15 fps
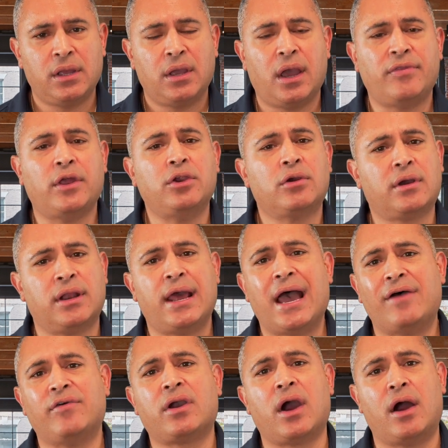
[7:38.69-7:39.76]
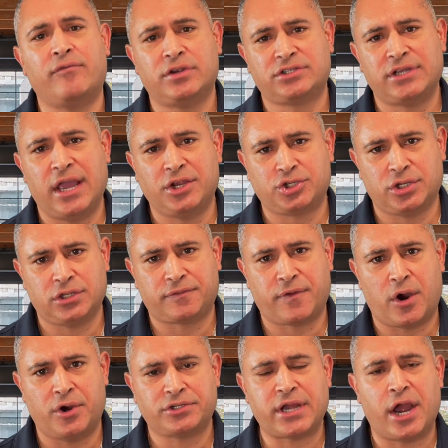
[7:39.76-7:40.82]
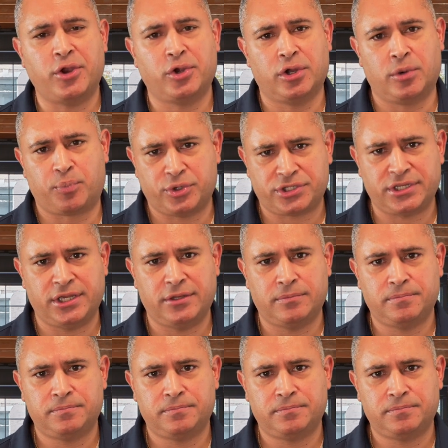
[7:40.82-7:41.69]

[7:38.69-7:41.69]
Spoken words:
and then you're going to have a conversation as far as how you're going to proceed.